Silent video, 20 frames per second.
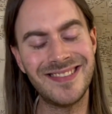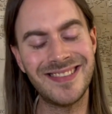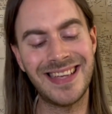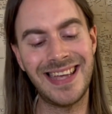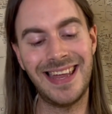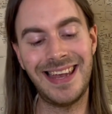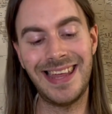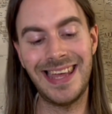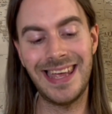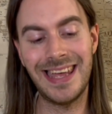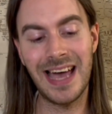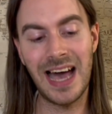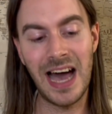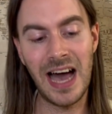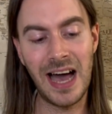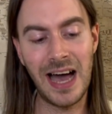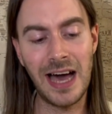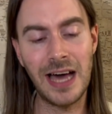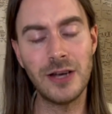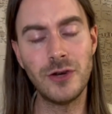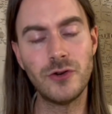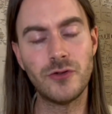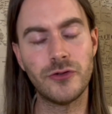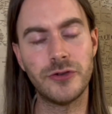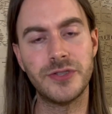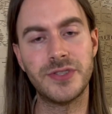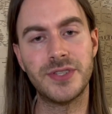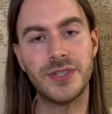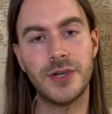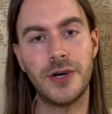killing
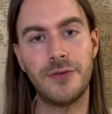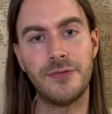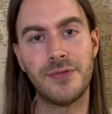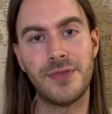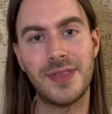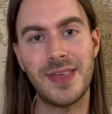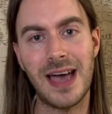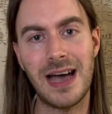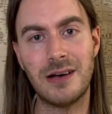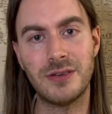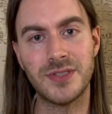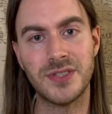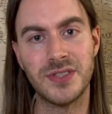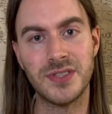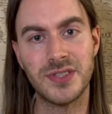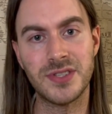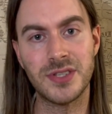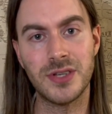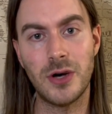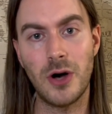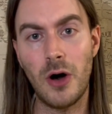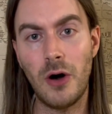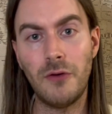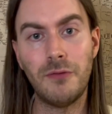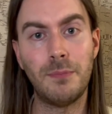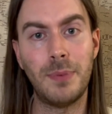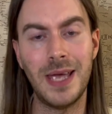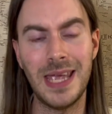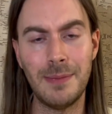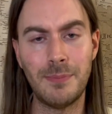hundreds of thousands
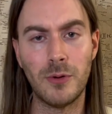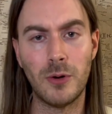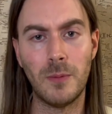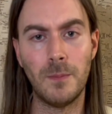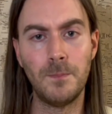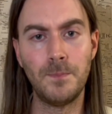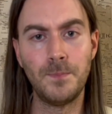of people.